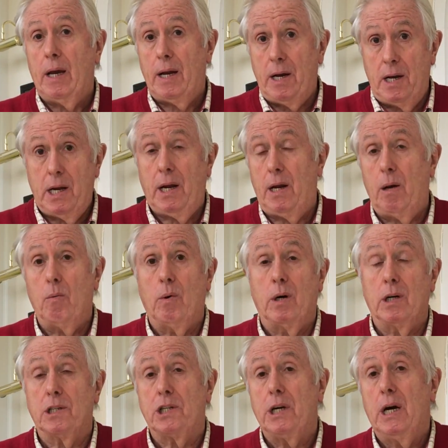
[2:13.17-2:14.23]
Indeed it
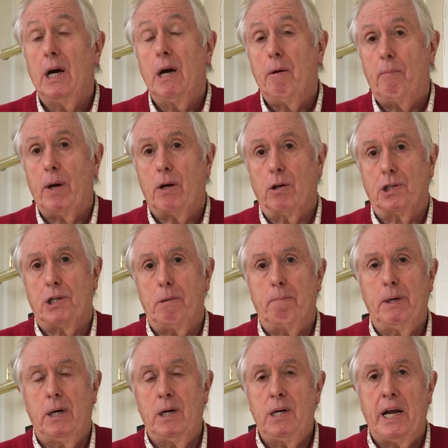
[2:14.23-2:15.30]
was, because the
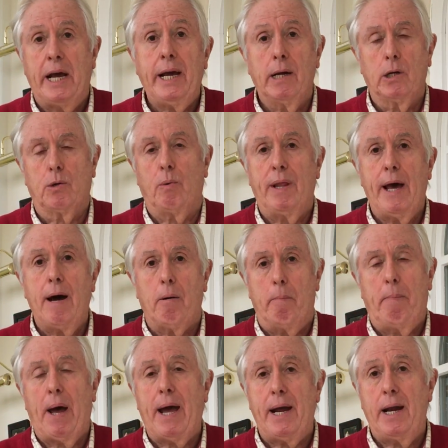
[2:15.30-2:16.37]
burn healed
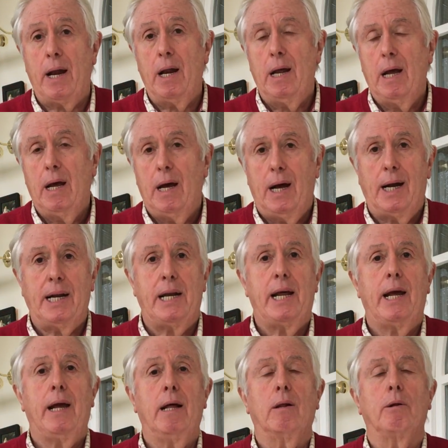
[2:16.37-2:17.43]
without pain and it
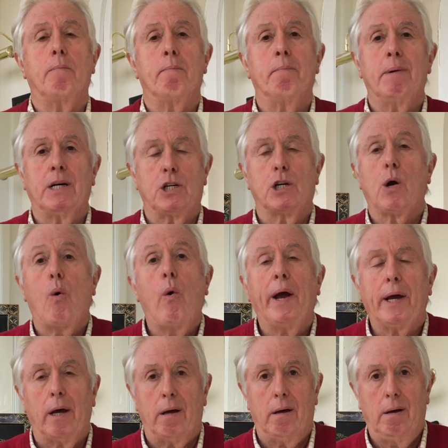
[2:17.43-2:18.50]
healed much
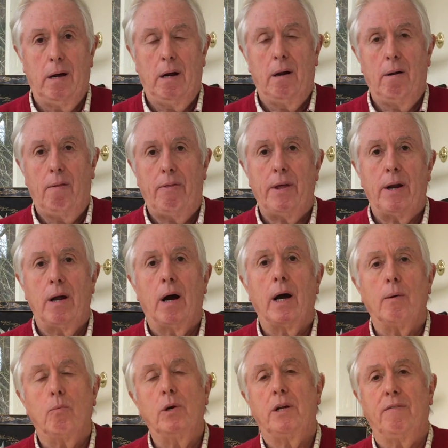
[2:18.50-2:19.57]
quicker than
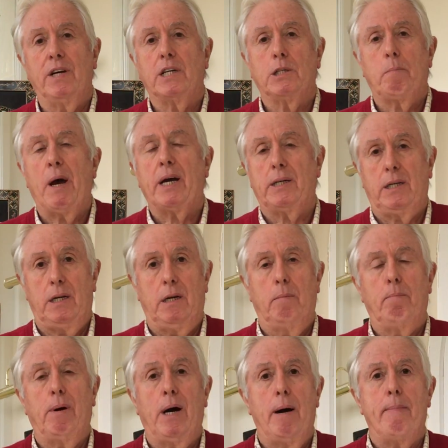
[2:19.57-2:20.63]
I would have
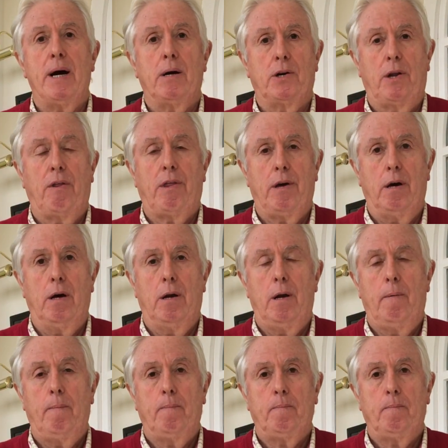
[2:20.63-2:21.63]
expected, by about a third.